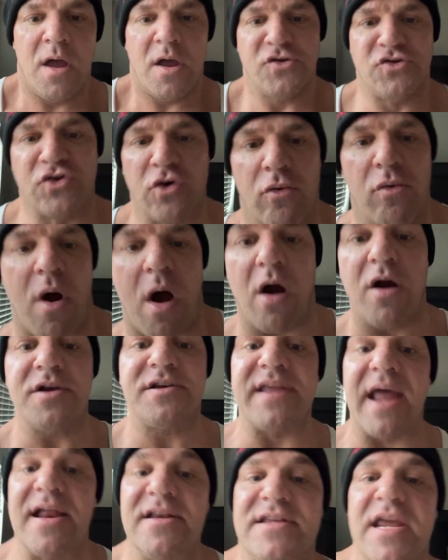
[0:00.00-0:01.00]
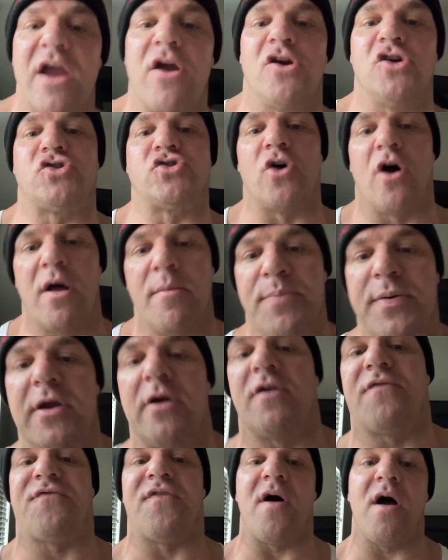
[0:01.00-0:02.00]
Gerard Dente or
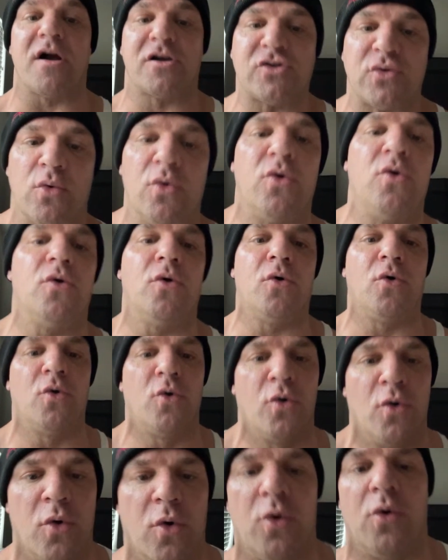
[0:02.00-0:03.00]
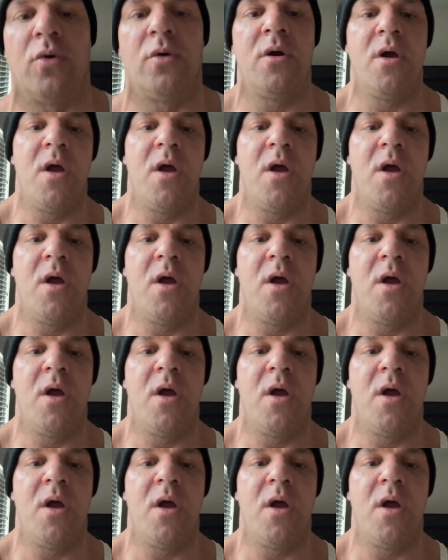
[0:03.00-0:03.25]
Jean-Pierre Fox? Ooh.